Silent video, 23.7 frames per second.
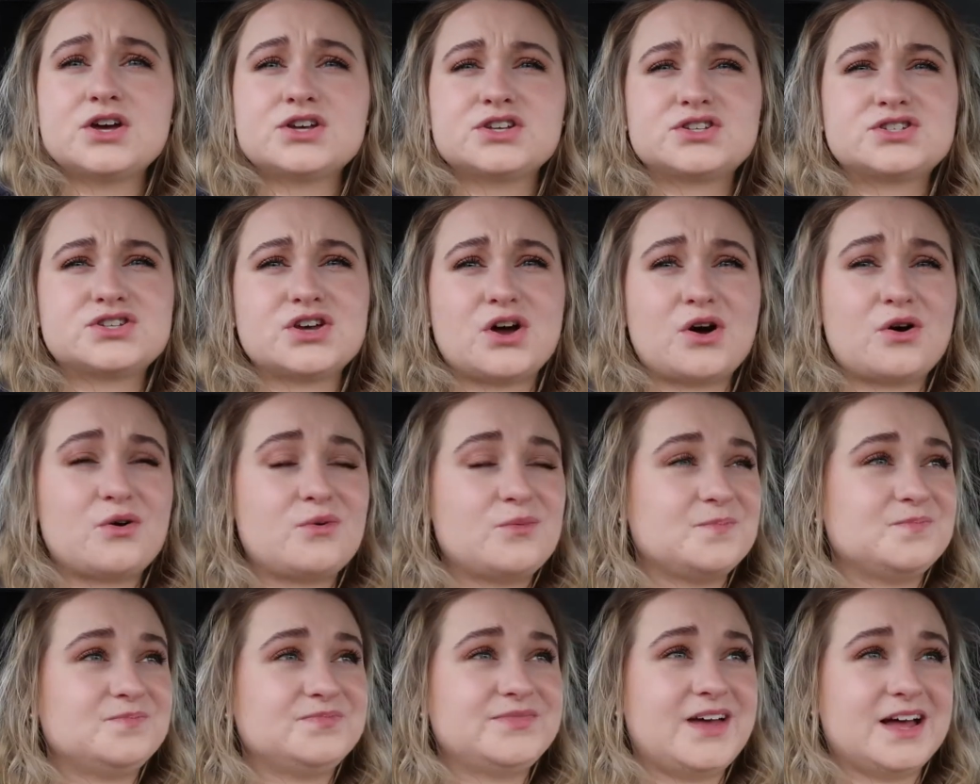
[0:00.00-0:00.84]

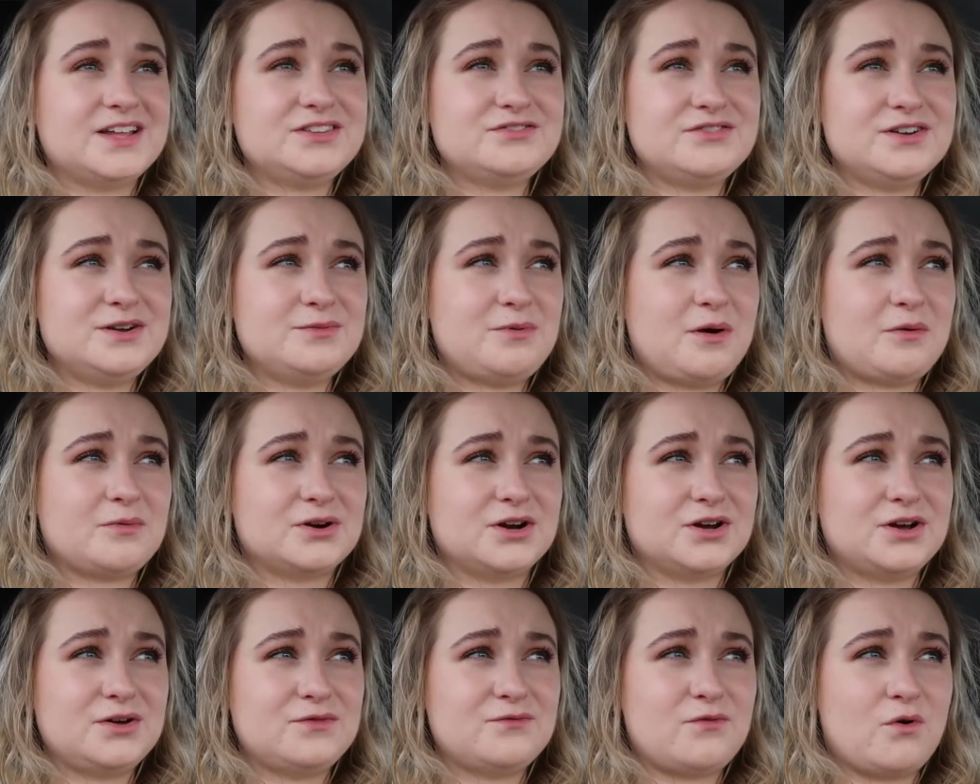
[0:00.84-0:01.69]
So that's really what we're
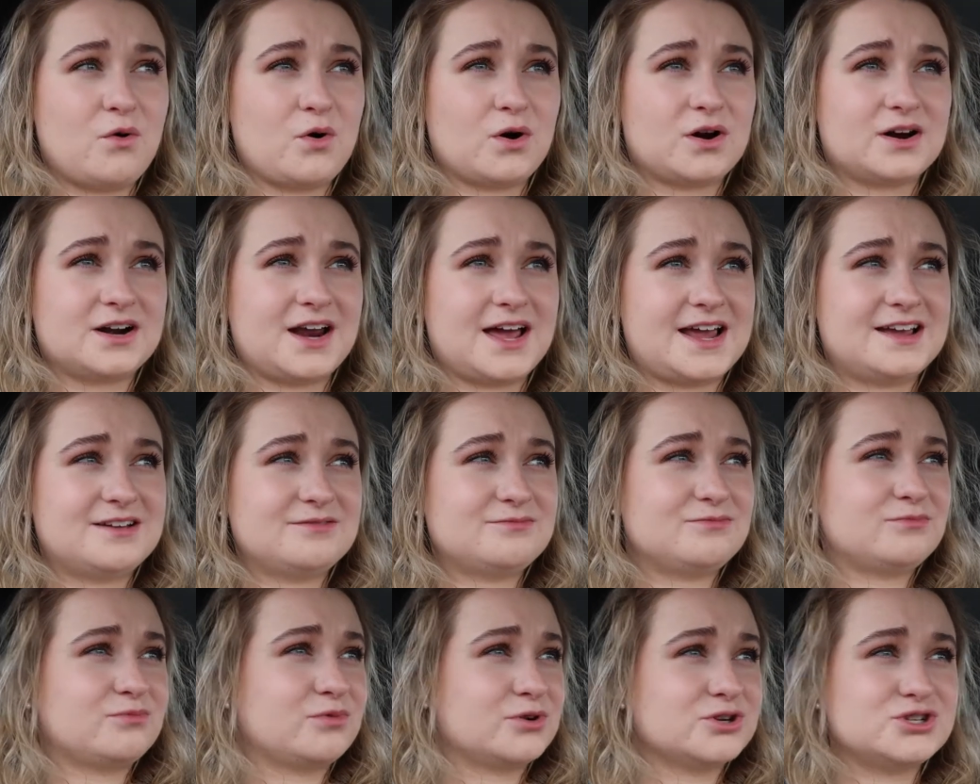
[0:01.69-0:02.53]
looking for. Like,
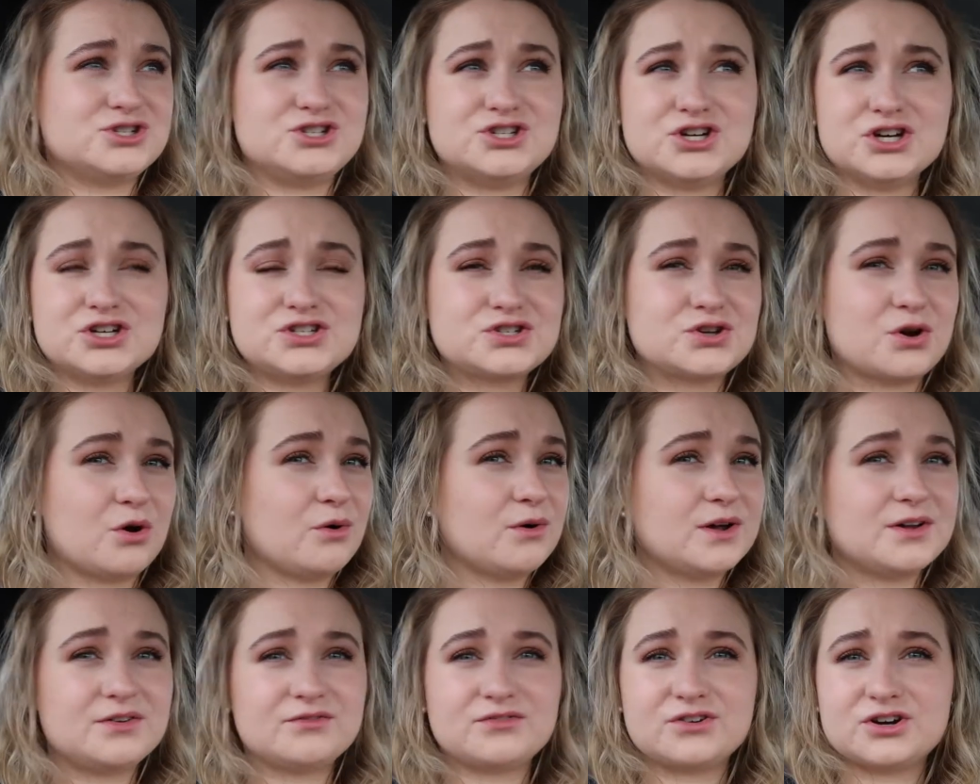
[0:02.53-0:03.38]
we're just
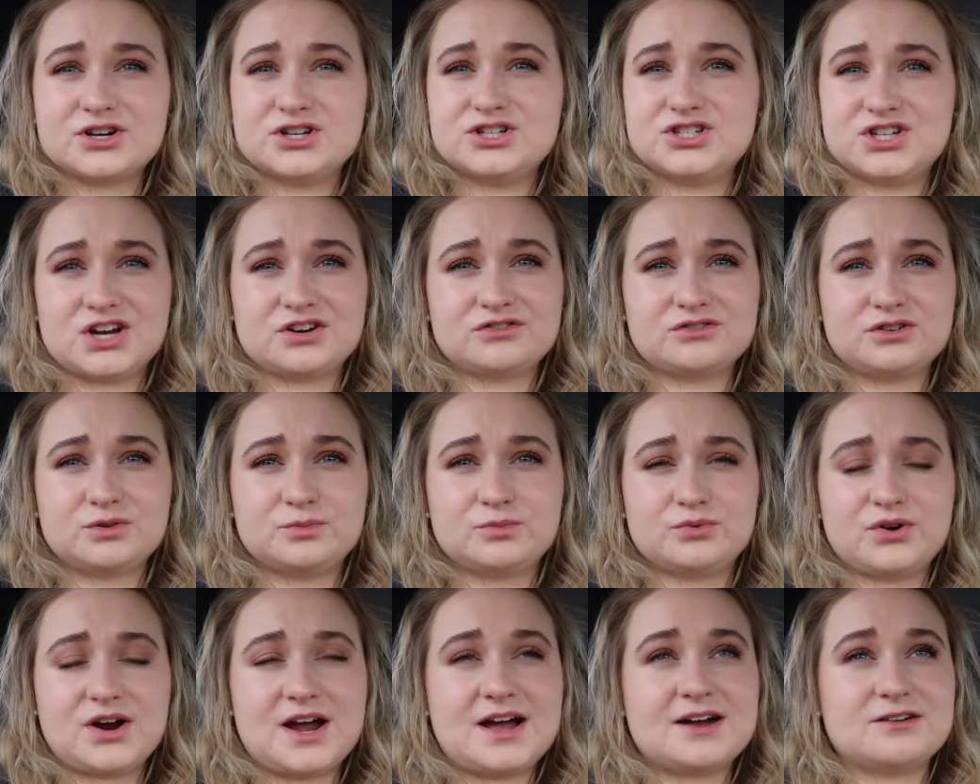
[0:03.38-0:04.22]
going for a general
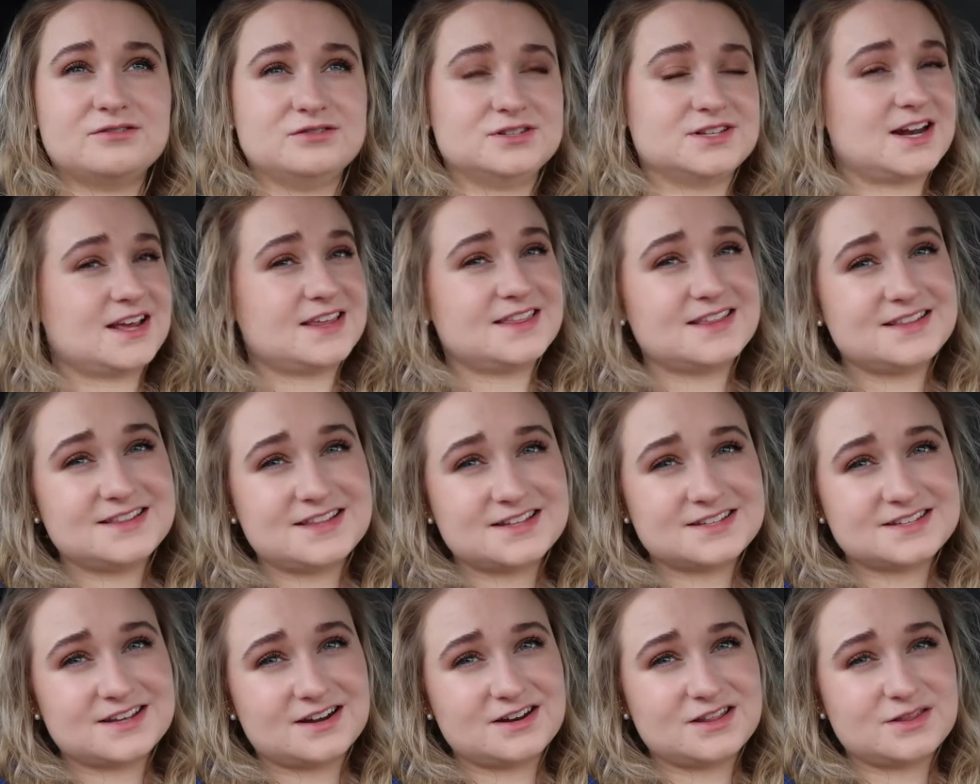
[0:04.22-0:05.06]
browse, and I think
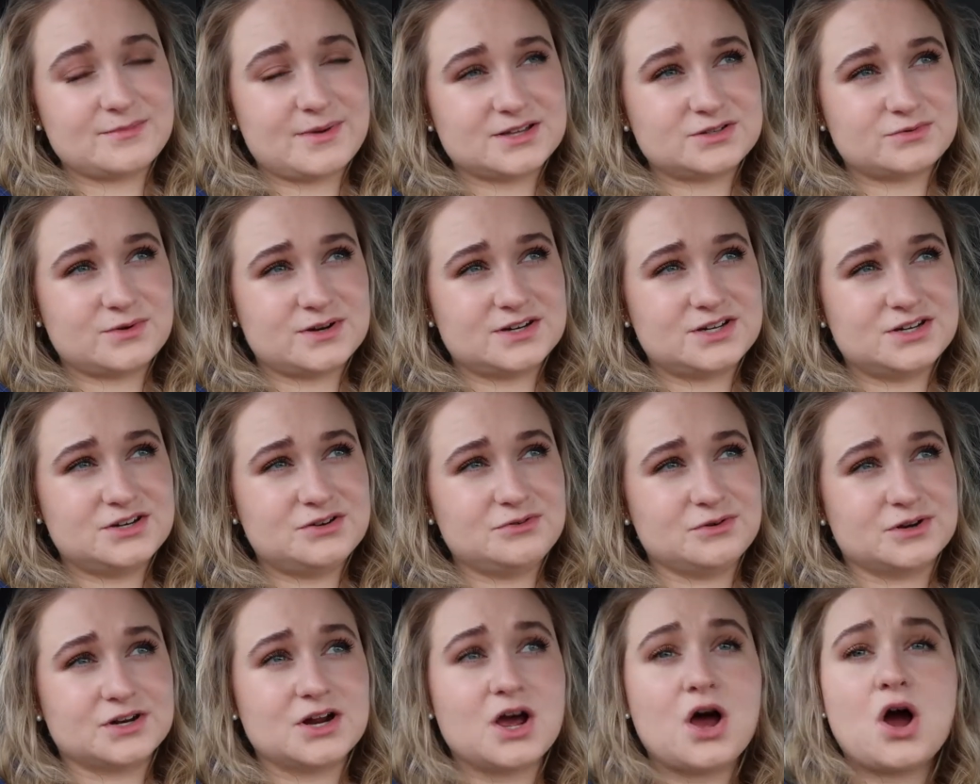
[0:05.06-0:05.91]
that's kind of the best way to
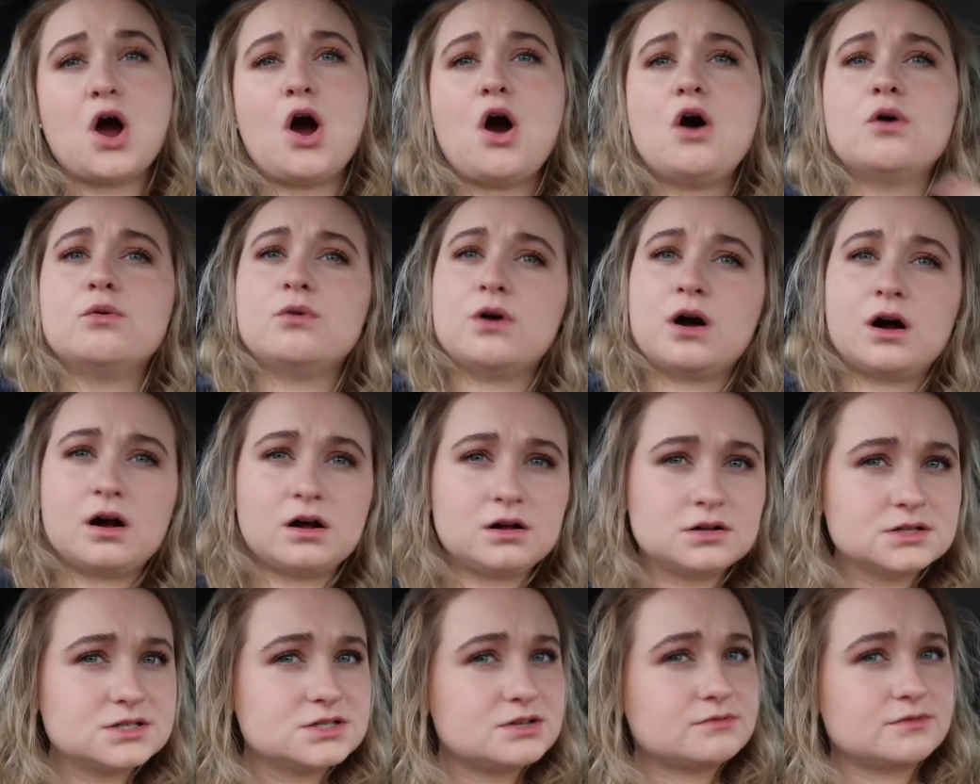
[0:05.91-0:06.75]
do it. Oh,
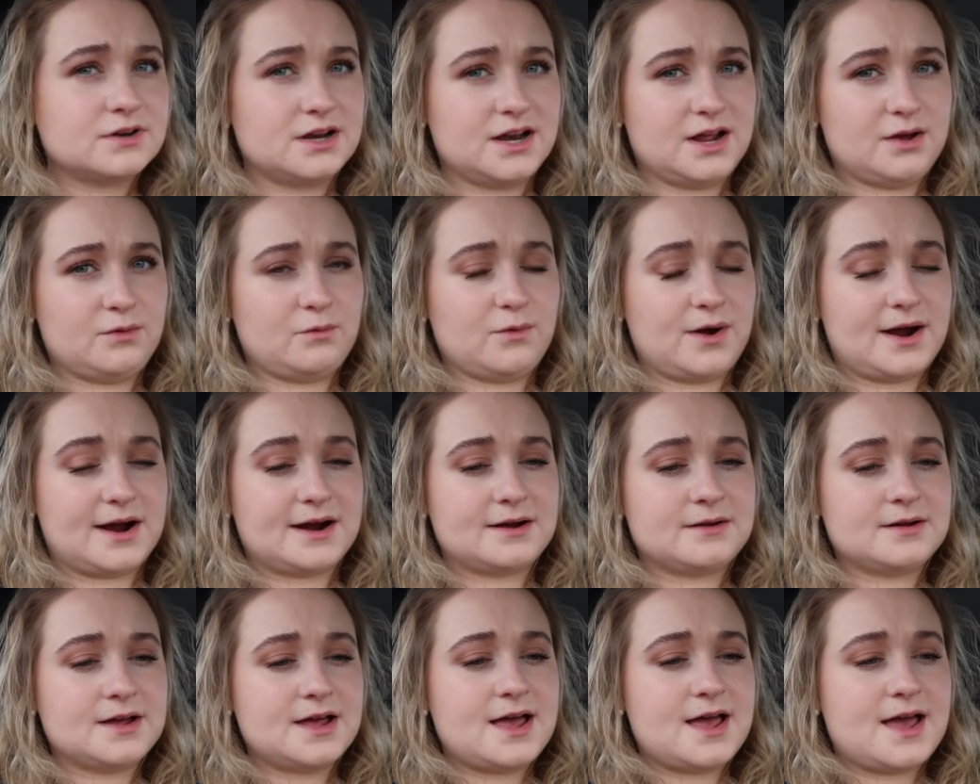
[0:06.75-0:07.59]
also
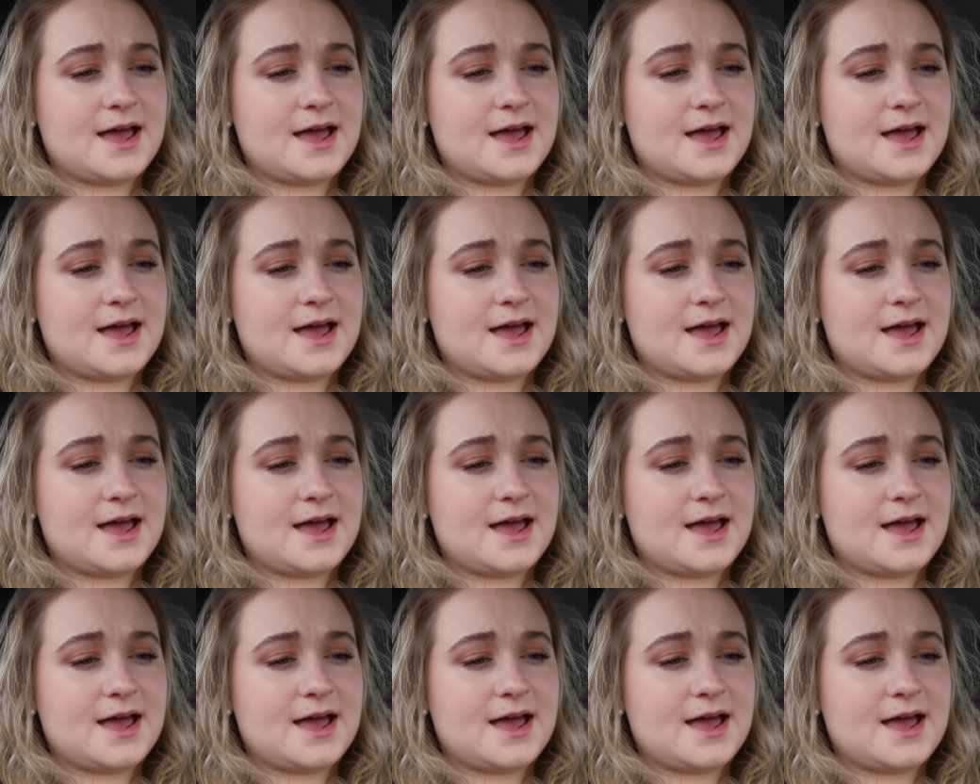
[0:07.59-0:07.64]
knitwear.